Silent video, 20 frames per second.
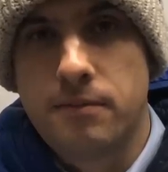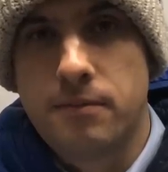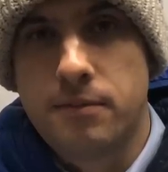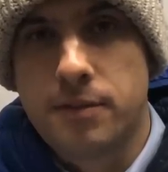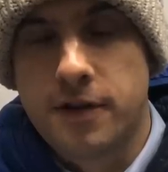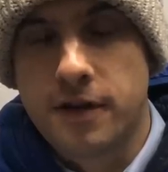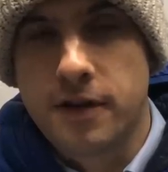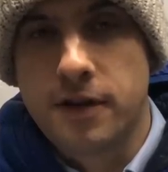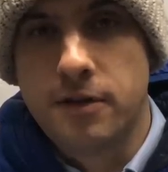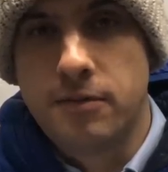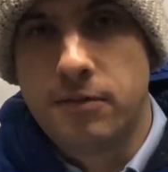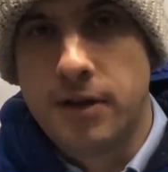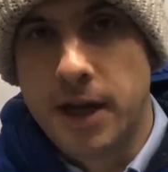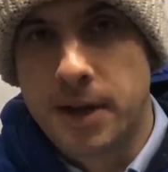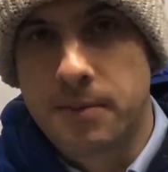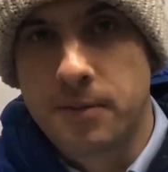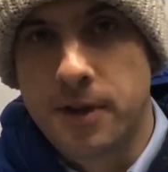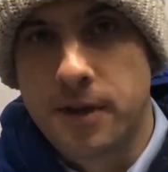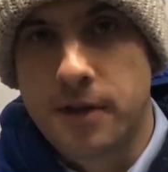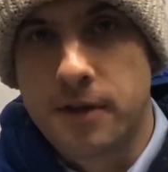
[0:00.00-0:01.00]
particularly
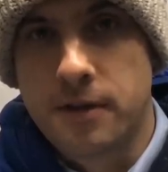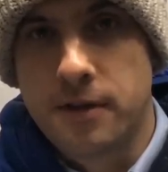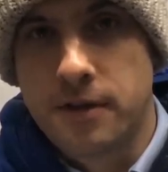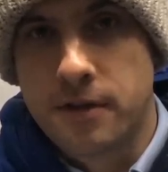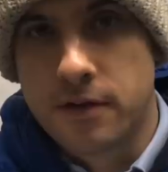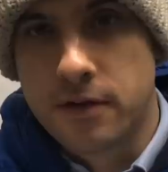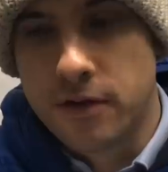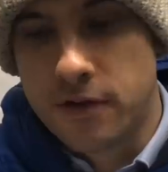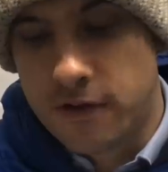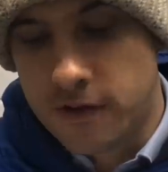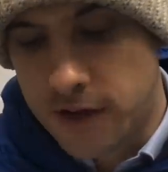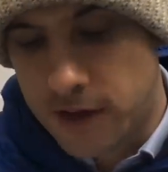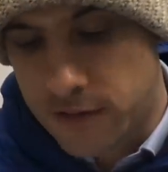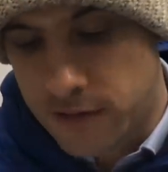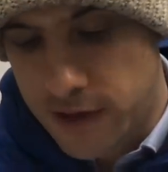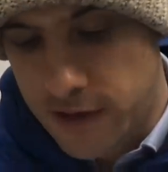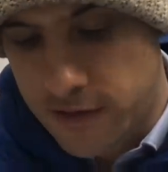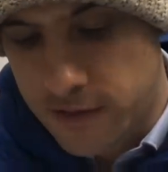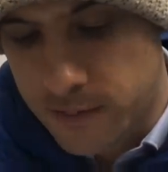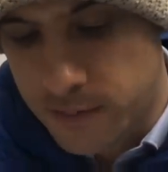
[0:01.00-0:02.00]
Redmond could
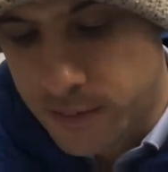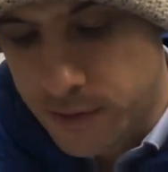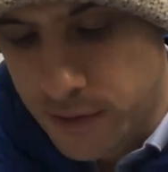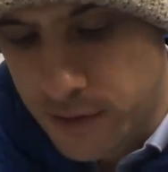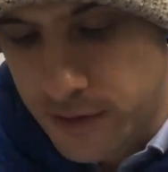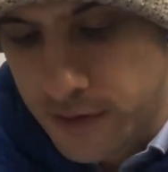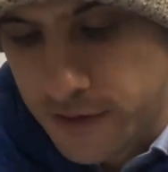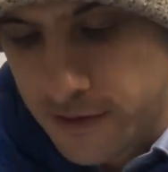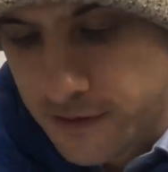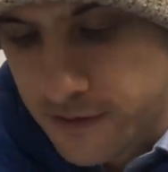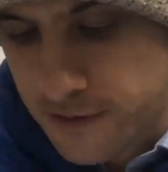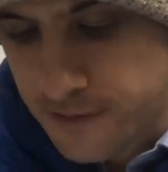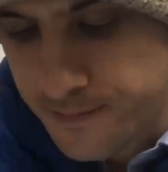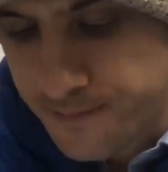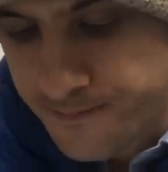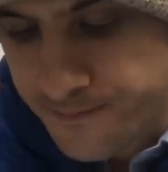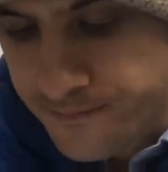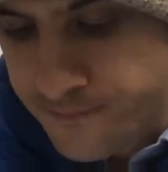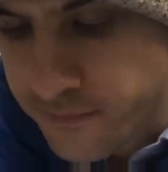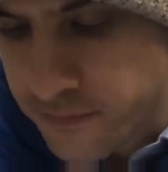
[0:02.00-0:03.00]
generate some points.
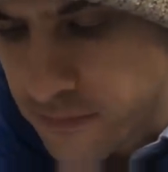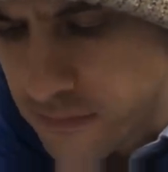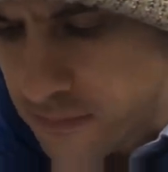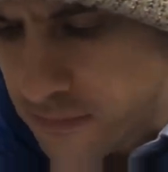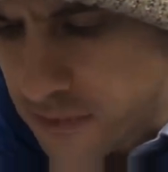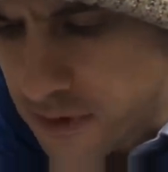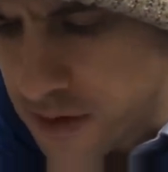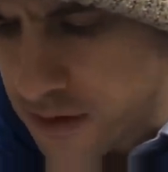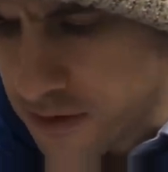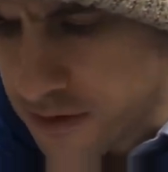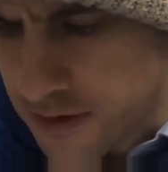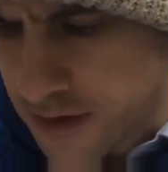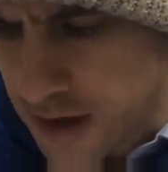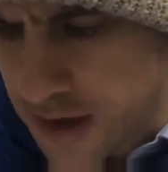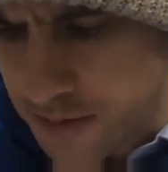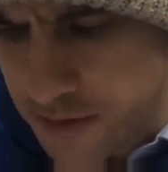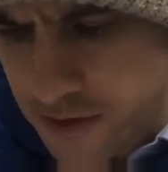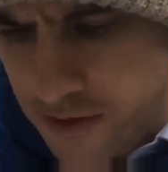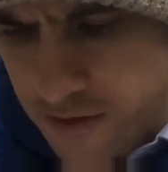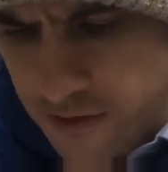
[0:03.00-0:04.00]
So
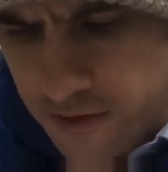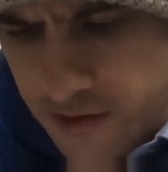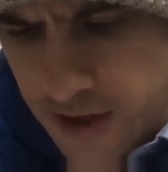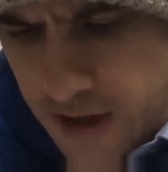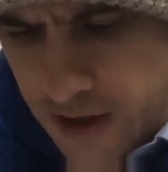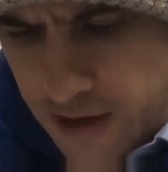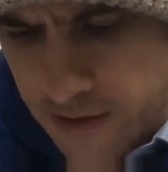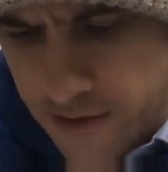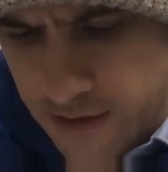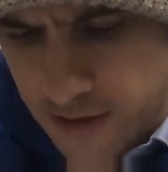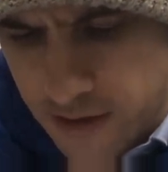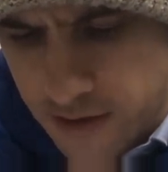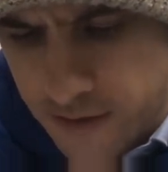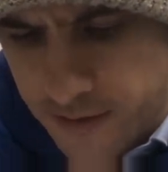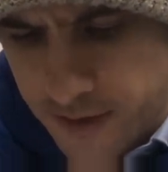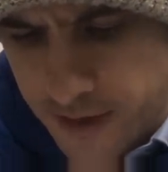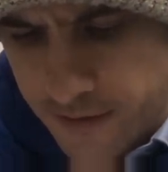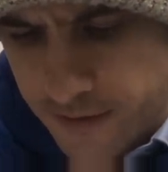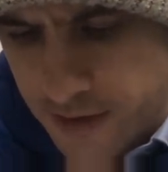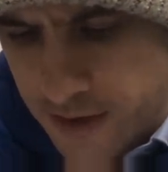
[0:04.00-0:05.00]
let me just check, has that
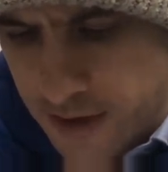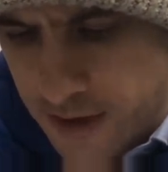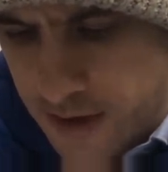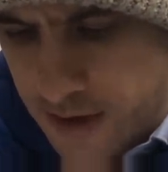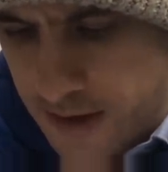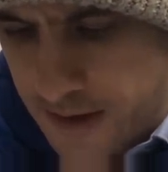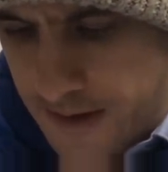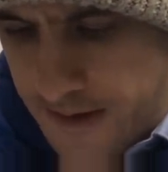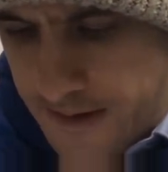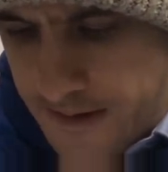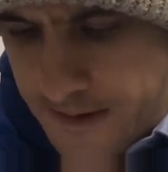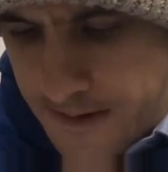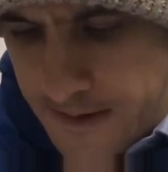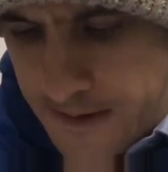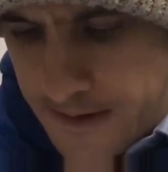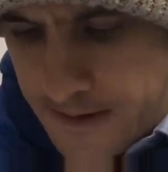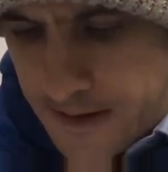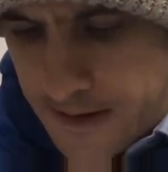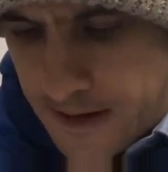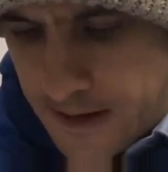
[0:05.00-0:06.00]
covered everything
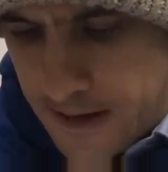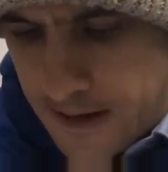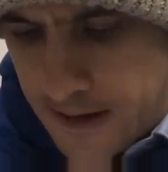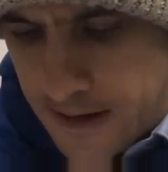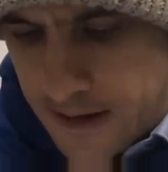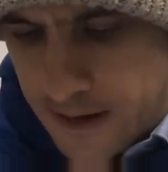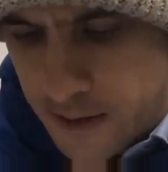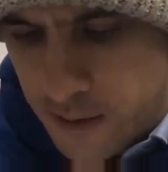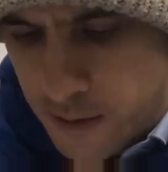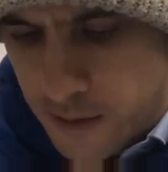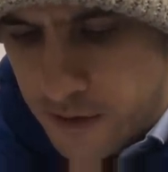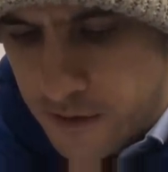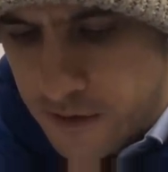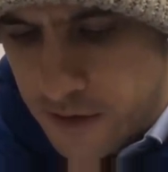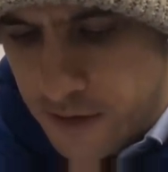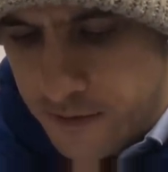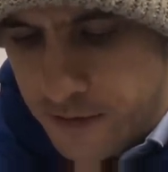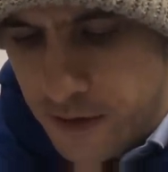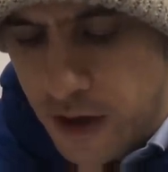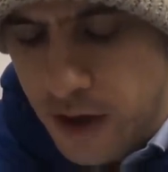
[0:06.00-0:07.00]
that I wanted to
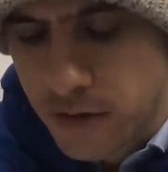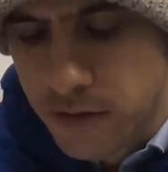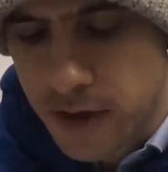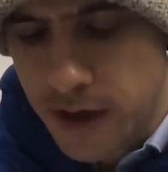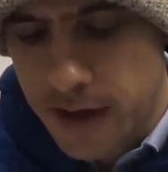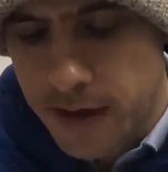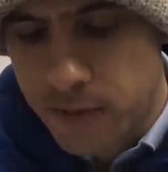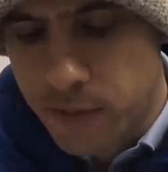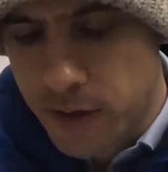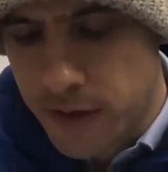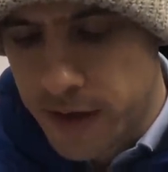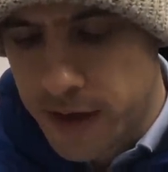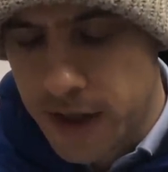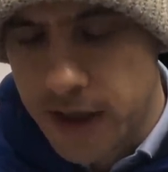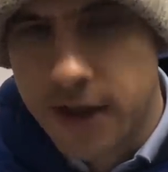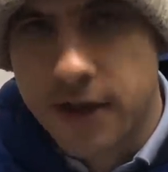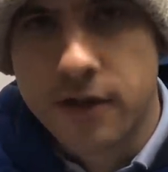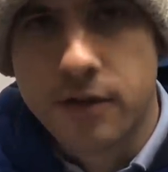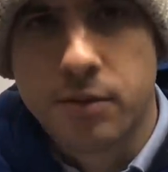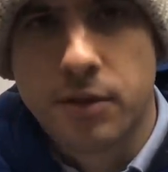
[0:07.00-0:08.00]
go for? Oh yeah, the one thing
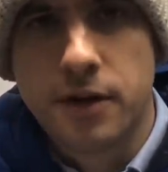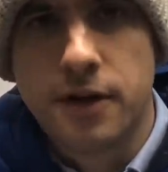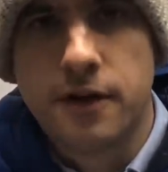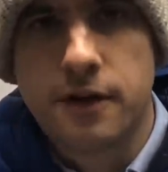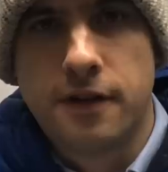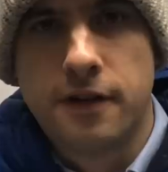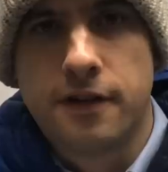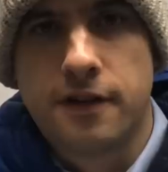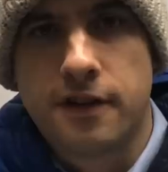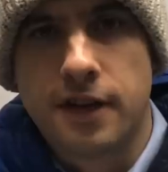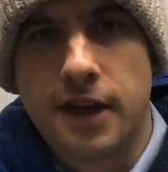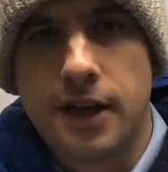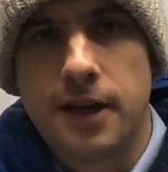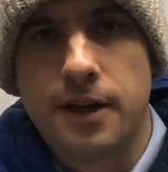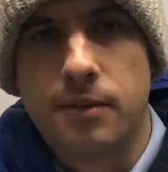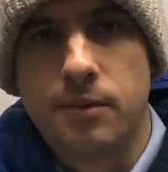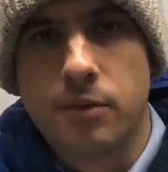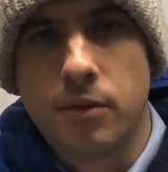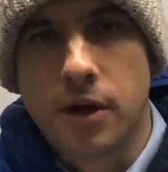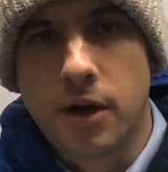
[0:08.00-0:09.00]
I did want to
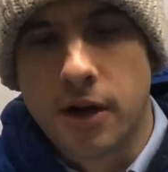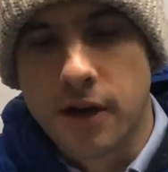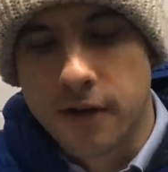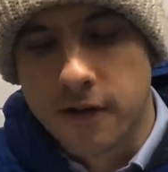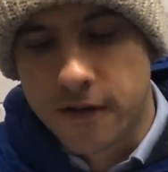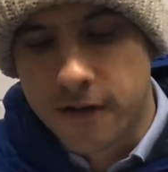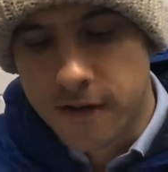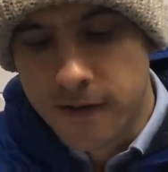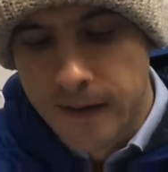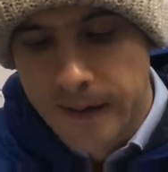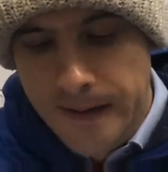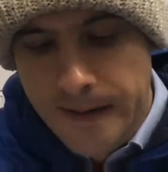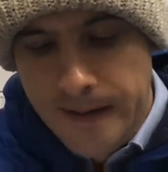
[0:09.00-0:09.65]
say was,